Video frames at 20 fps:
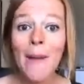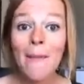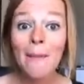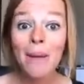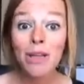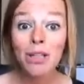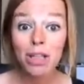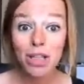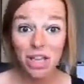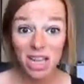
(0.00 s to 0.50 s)

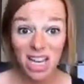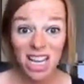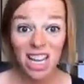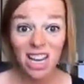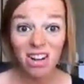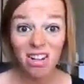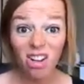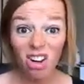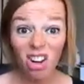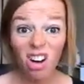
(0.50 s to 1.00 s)
but you
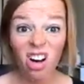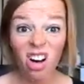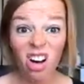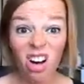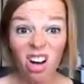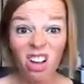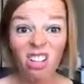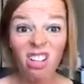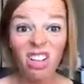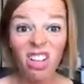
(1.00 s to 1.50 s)
need
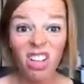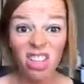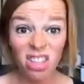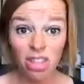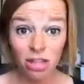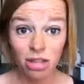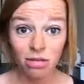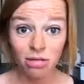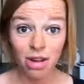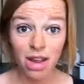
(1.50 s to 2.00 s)
all
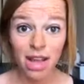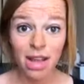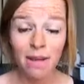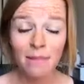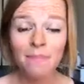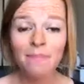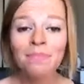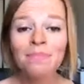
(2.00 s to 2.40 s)
3.